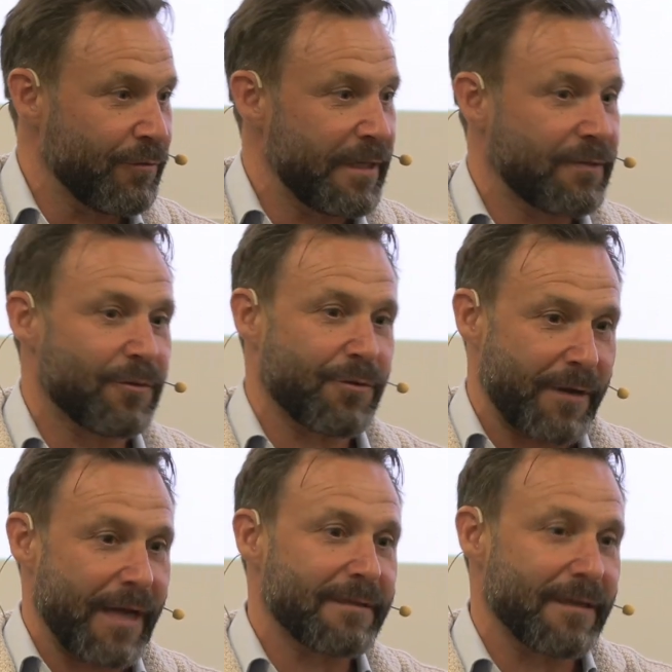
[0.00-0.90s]
you need to
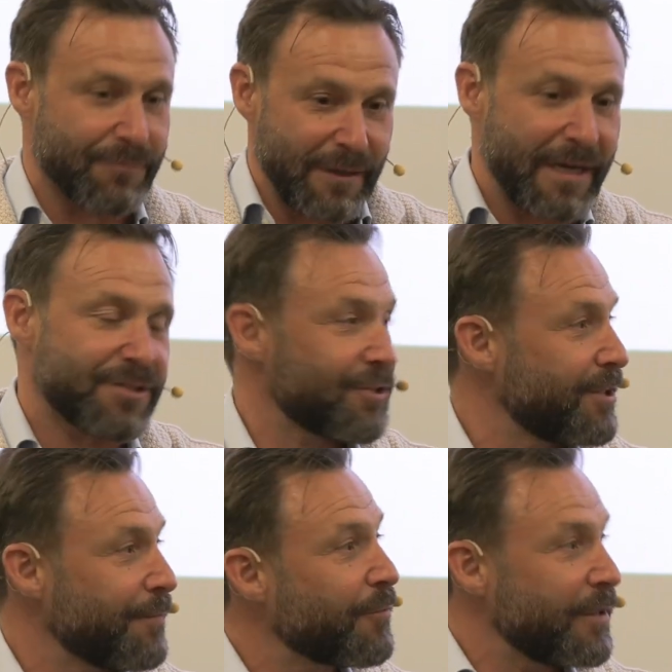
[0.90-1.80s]
create that
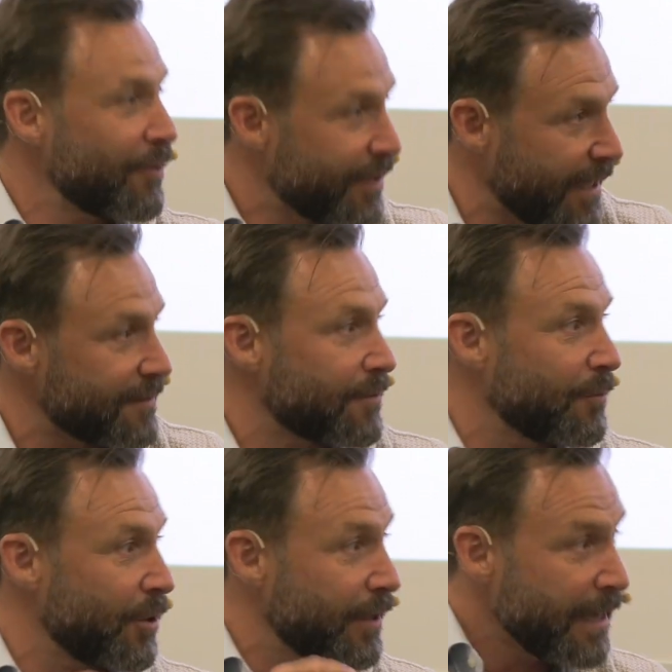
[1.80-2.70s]
relationship with your
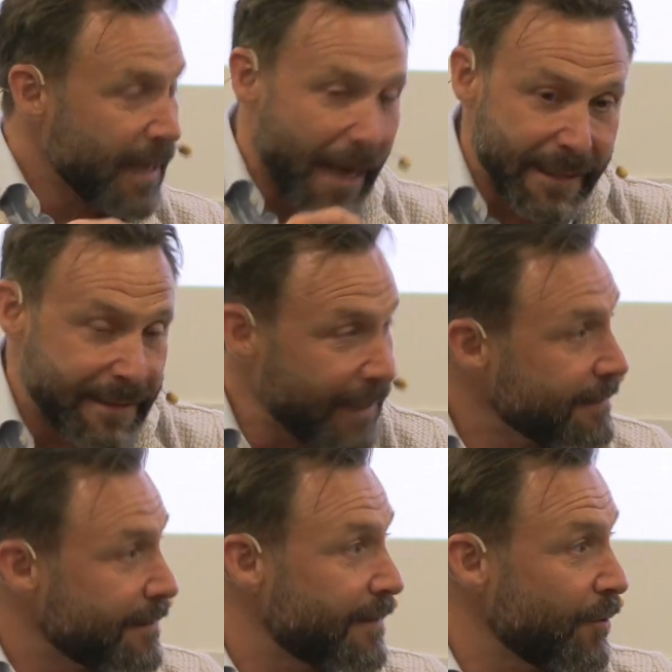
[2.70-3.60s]
customer,
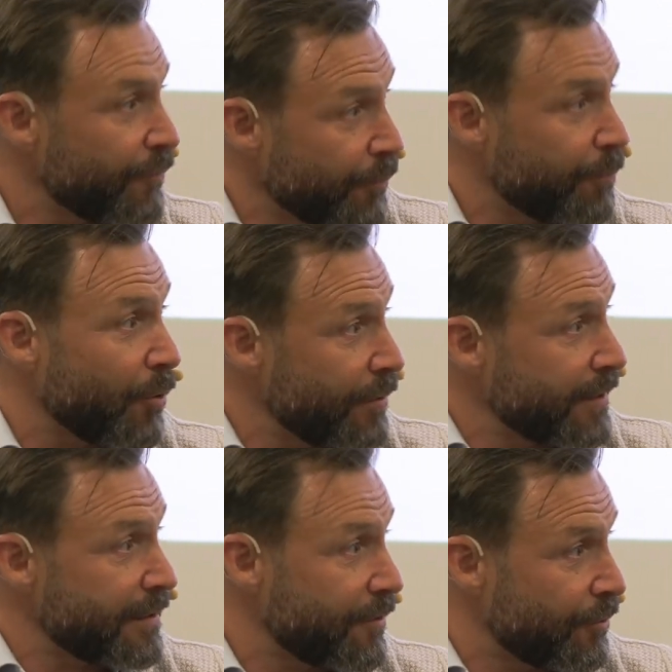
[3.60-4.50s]
identity of your
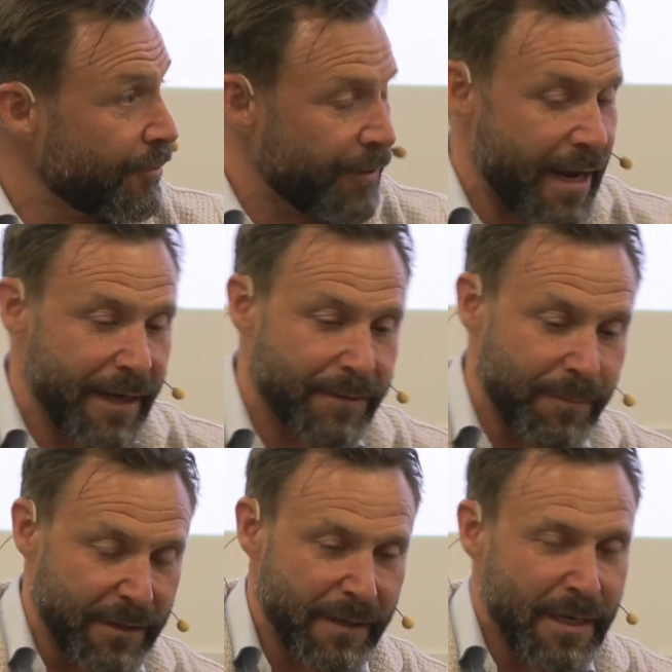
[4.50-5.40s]
product that you create.
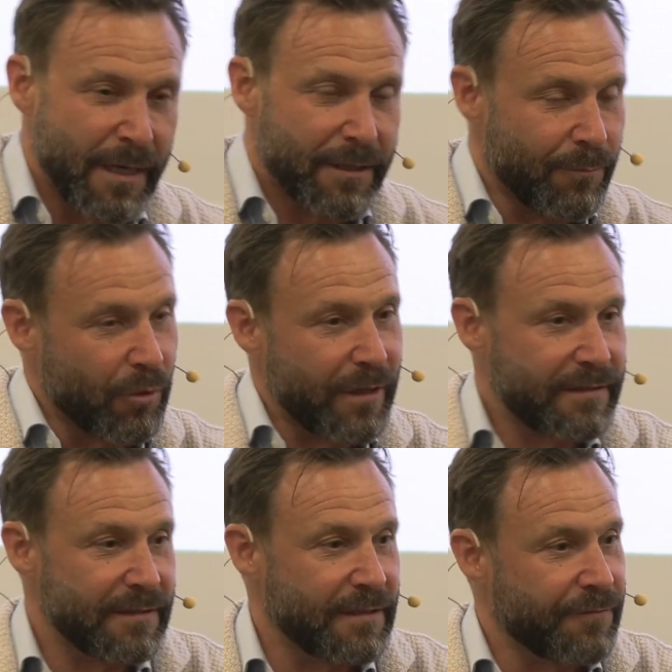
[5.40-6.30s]
But the more
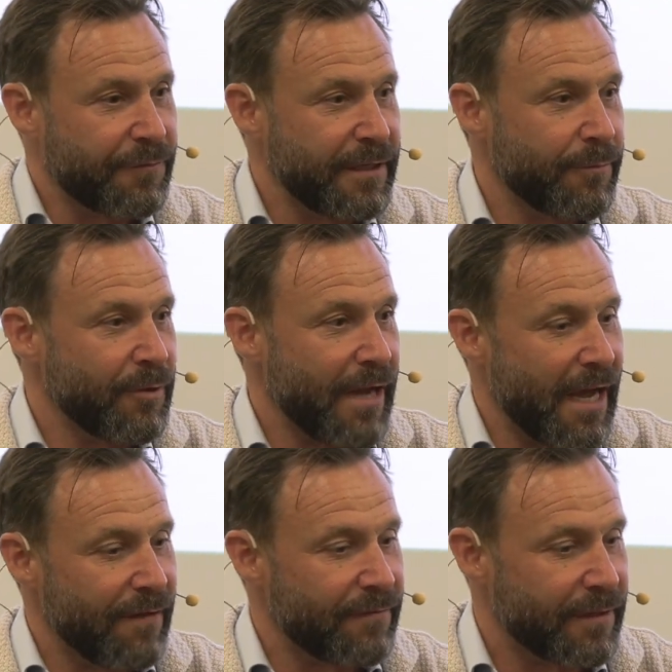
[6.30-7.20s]
artistic freedom you
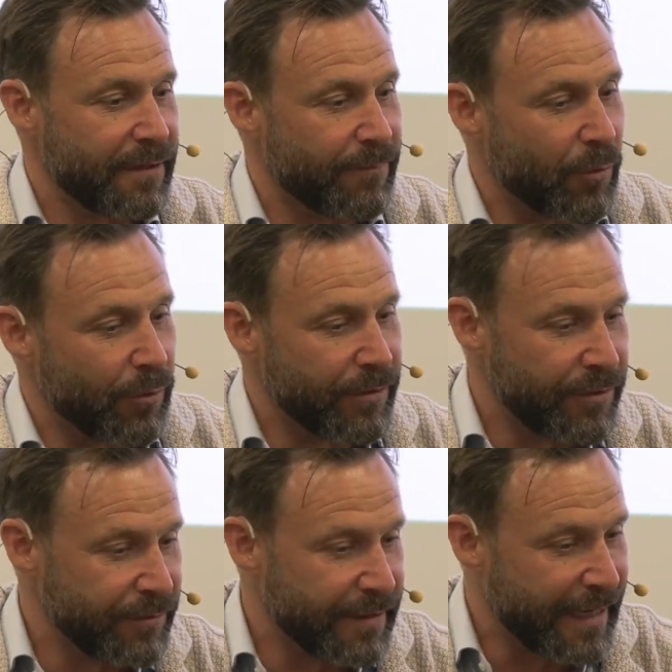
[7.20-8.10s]
have and the more
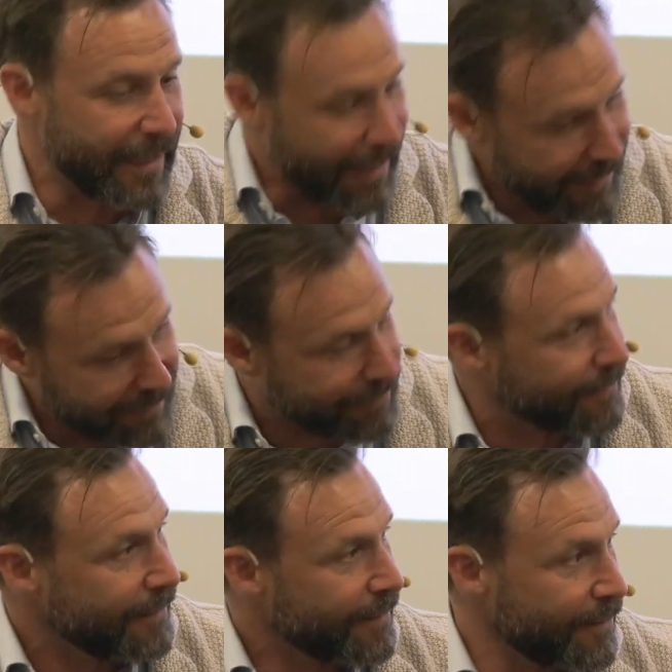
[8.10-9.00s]
you neglect
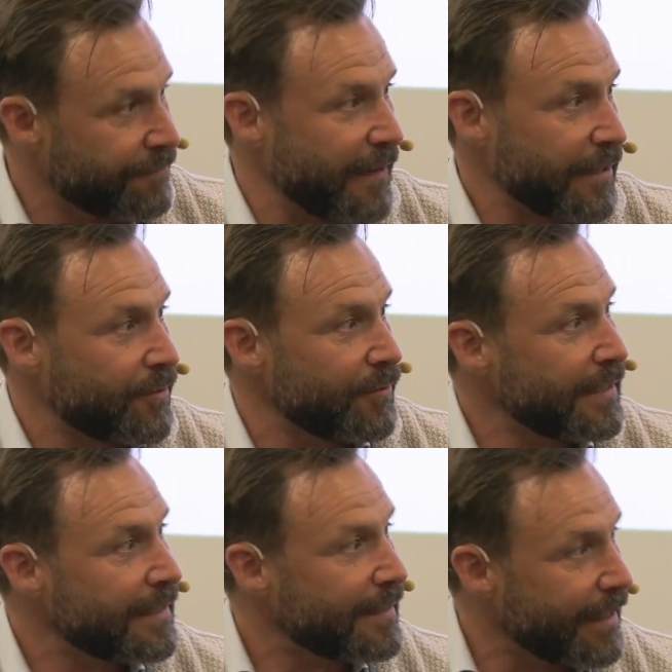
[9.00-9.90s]
the fact you
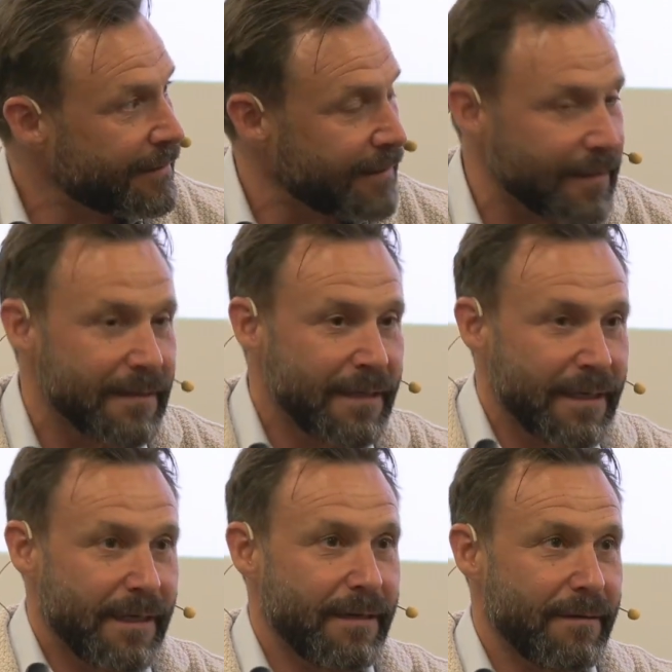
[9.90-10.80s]
need data,
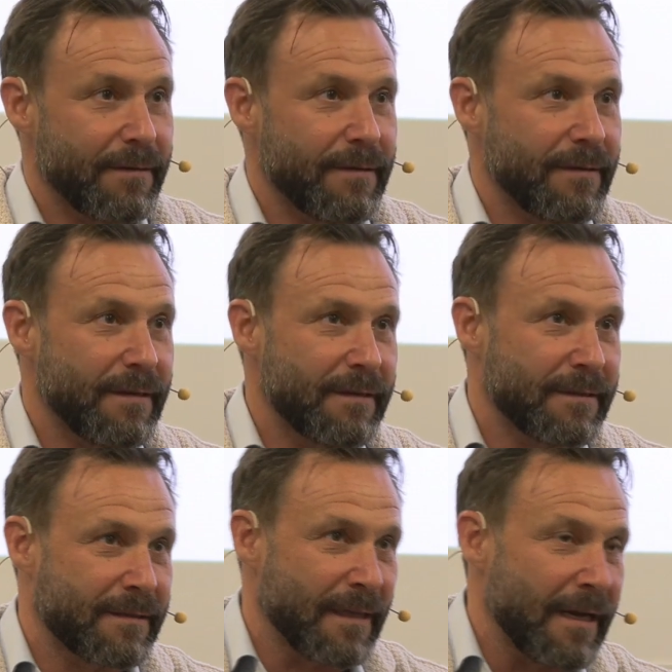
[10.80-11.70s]

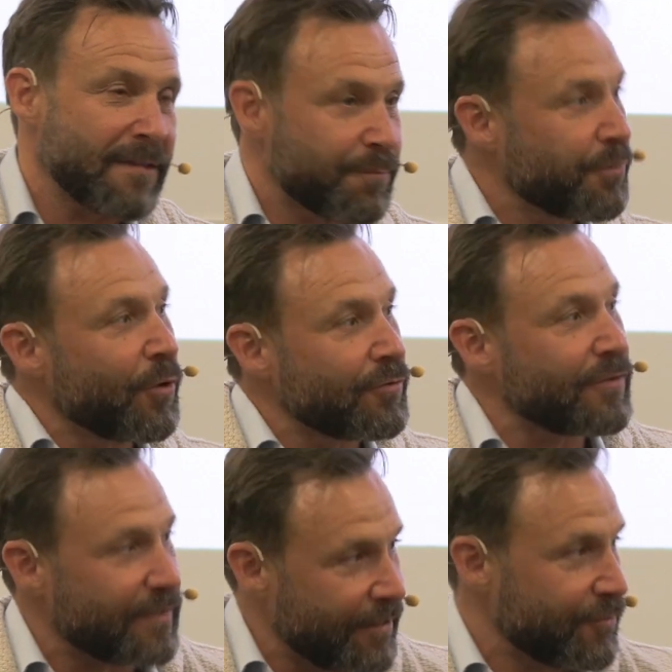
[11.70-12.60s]
the less
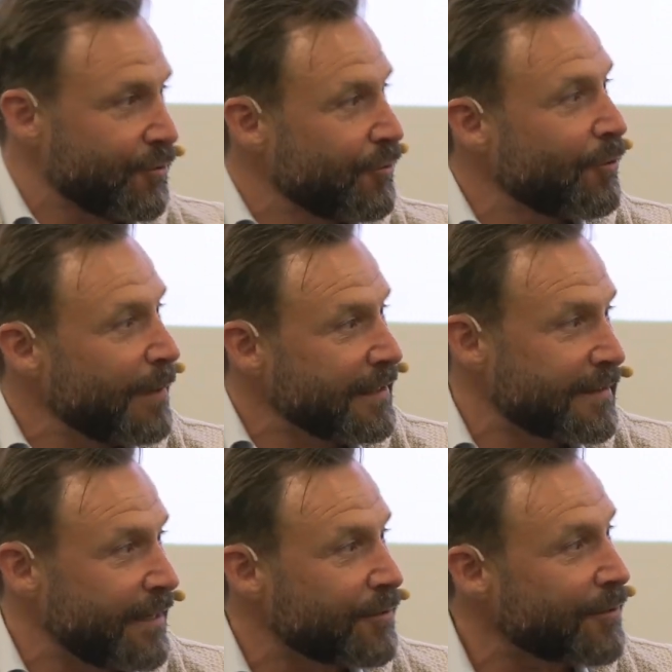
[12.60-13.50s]
processes you normally
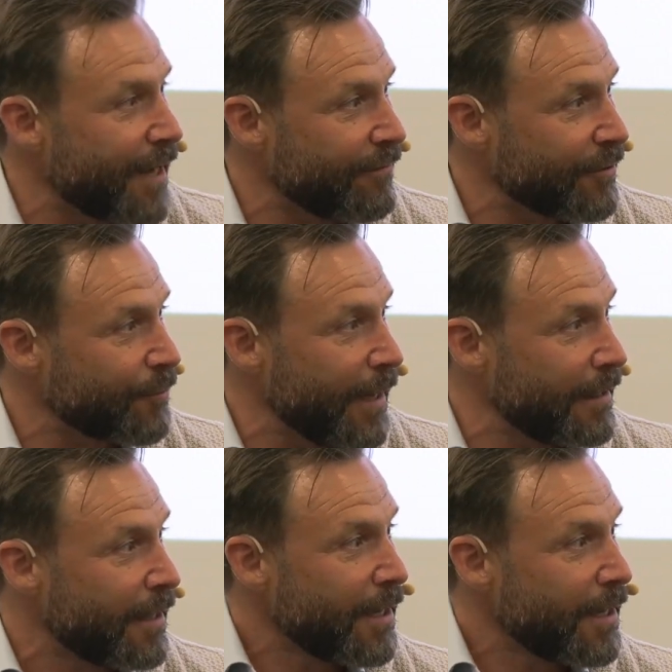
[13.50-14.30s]
tend to have as well,